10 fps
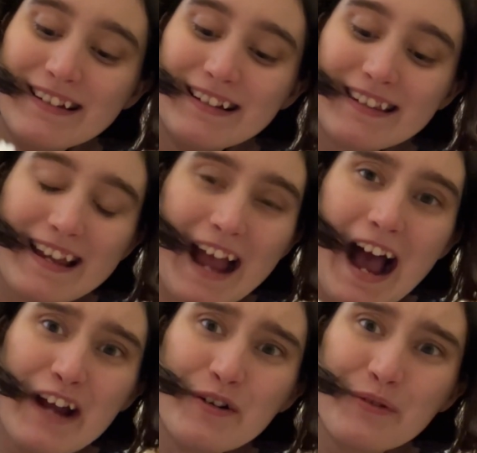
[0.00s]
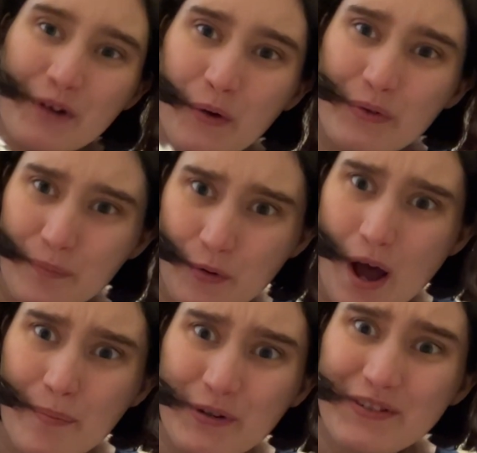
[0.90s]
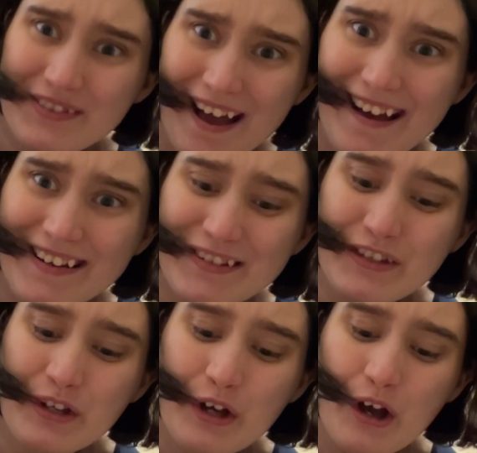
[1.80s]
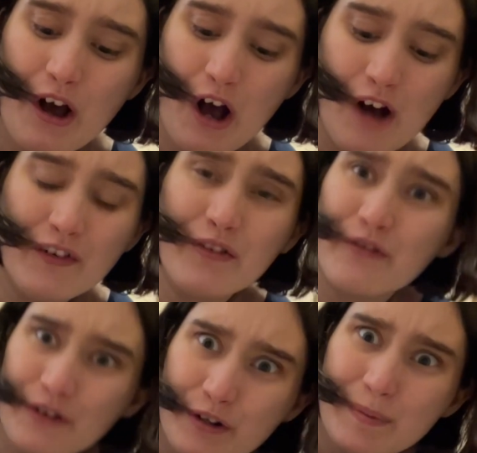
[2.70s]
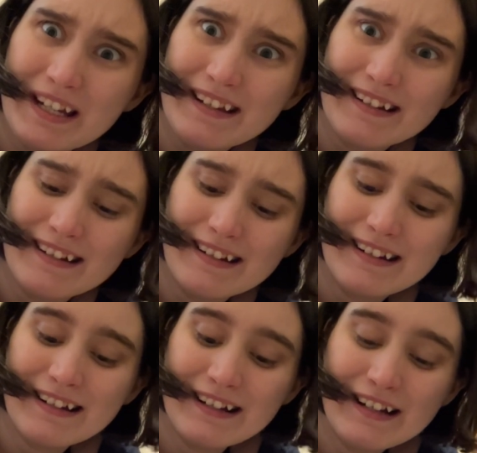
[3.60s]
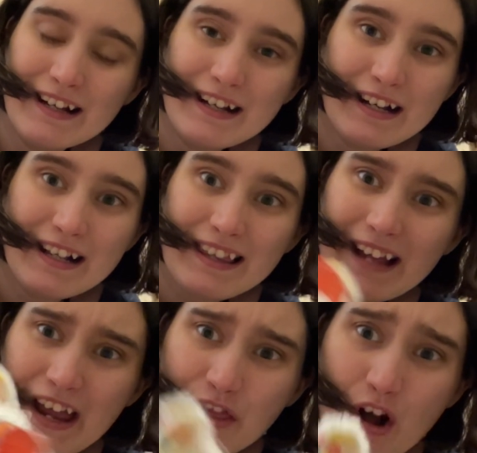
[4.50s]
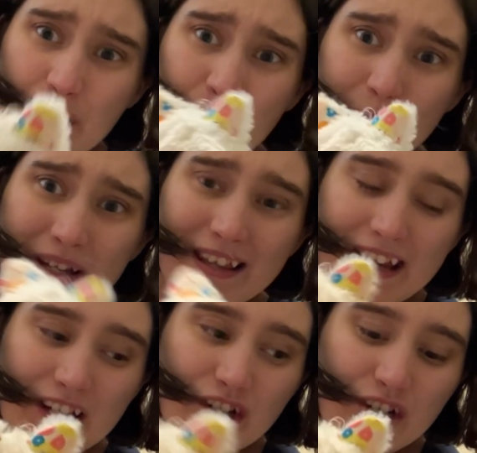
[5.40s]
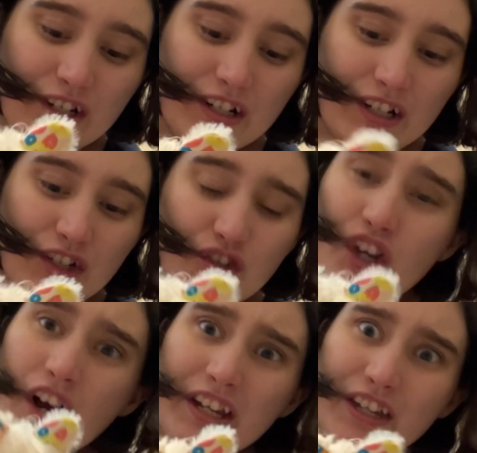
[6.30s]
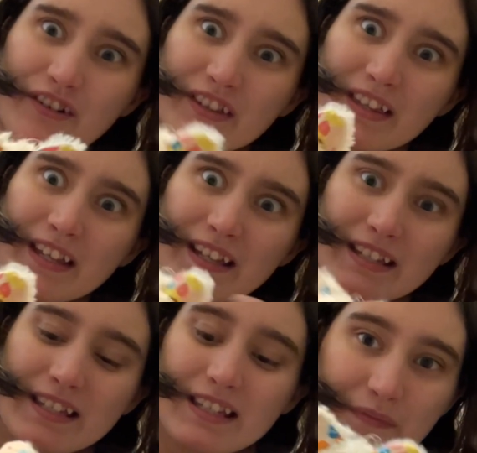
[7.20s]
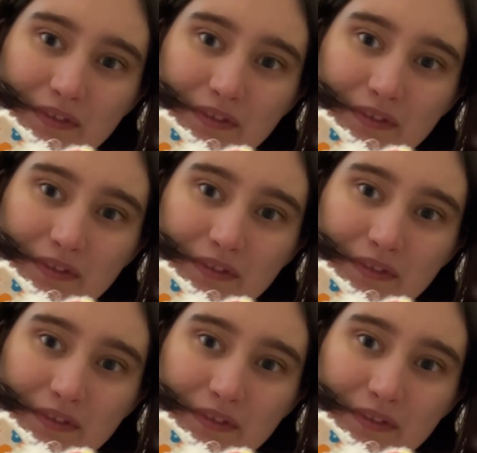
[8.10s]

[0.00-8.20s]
Like, I don't know the proper size of a Furby. Like, I thought it would be, like, chunkier than this.